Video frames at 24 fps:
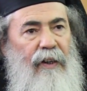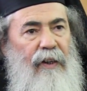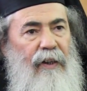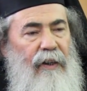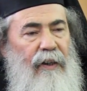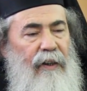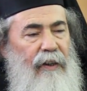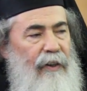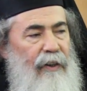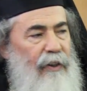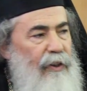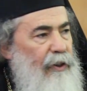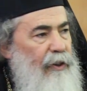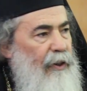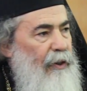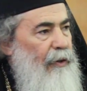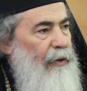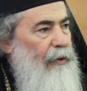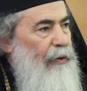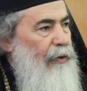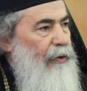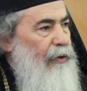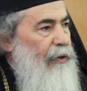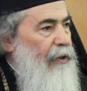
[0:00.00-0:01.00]
uh,
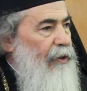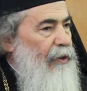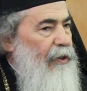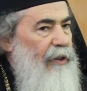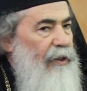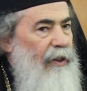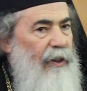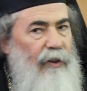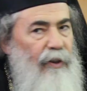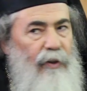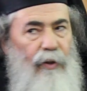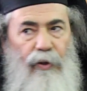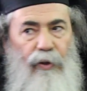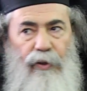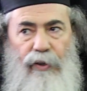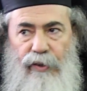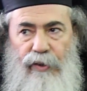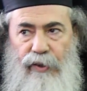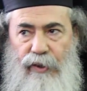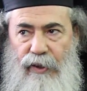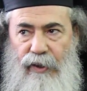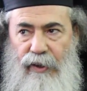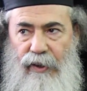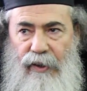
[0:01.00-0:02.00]
institutions and
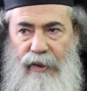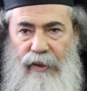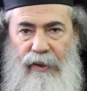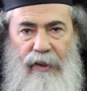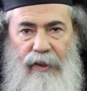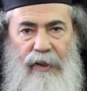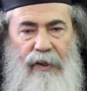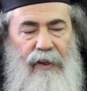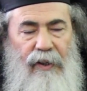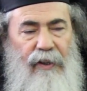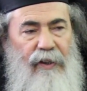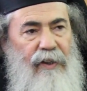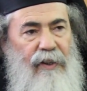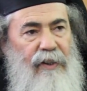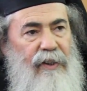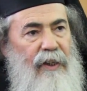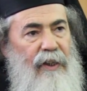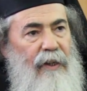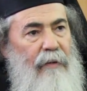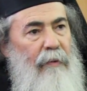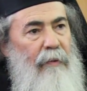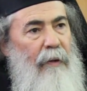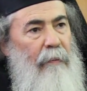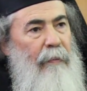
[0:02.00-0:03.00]
orders here. The
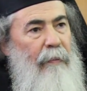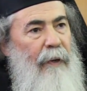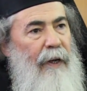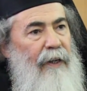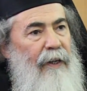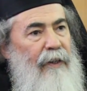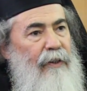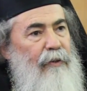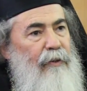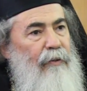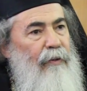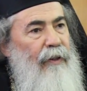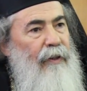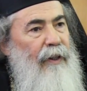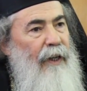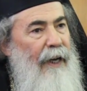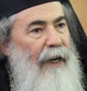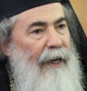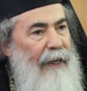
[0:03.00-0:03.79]
same applies to the